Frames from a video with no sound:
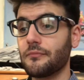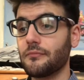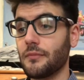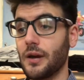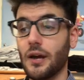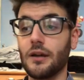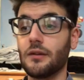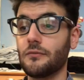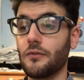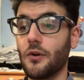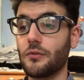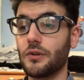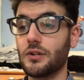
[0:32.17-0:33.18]
my
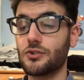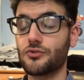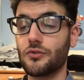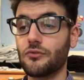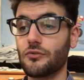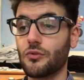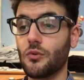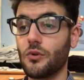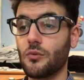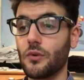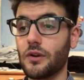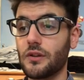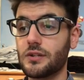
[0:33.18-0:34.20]
phone didn't screen record
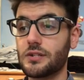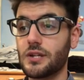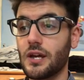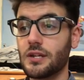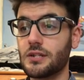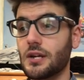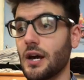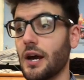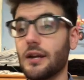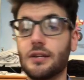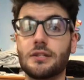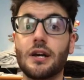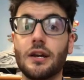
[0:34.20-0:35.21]
one of the sets. I
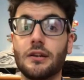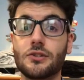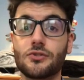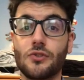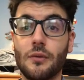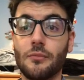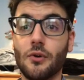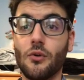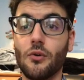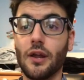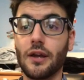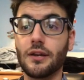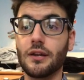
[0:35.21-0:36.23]
decided to scrap the
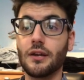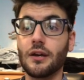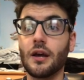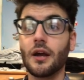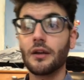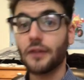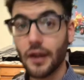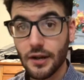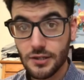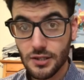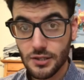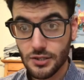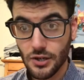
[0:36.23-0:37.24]
whole idea. Then as
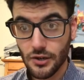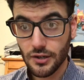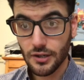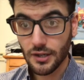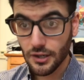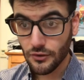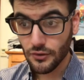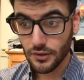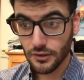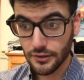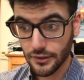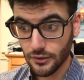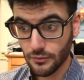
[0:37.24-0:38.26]
I started nearing the
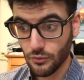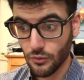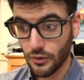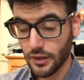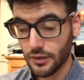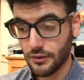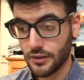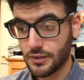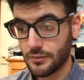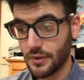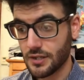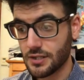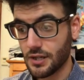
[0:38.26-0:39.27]
leaderboard, I thought to
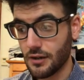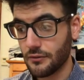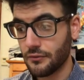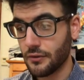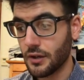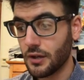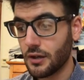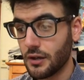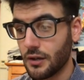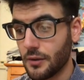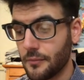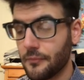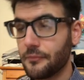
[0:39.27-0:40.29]
myself,
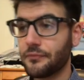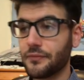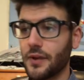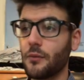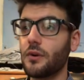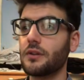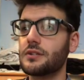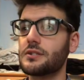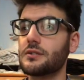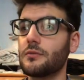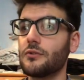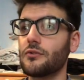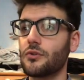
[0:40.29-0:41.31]
I want this to
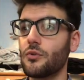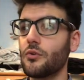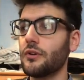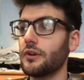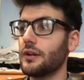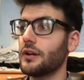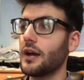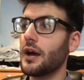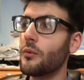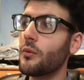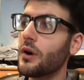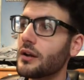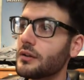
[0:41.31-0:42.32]
be recorded. I
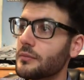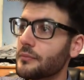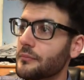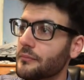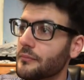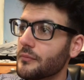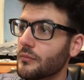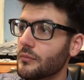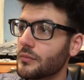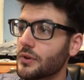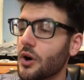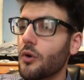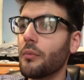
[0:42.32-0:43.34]
want to
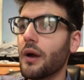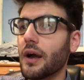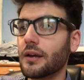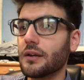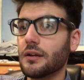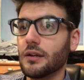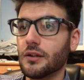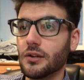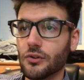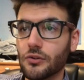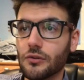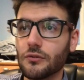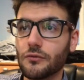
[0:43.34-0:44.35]
go back and
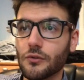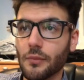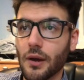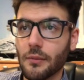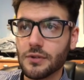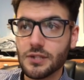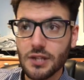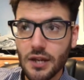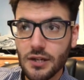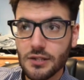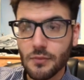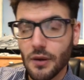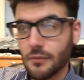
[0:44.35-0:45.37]
learn from my
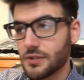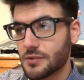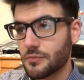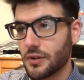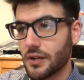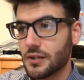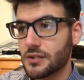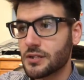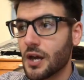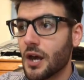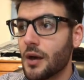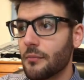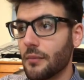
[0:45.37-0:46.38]
mistakes, my misplays,
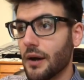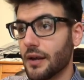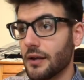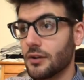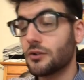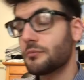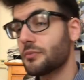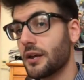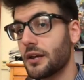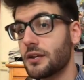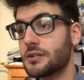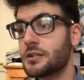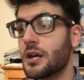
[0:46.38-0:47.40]
my good
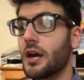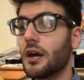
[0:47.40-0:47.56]
plays,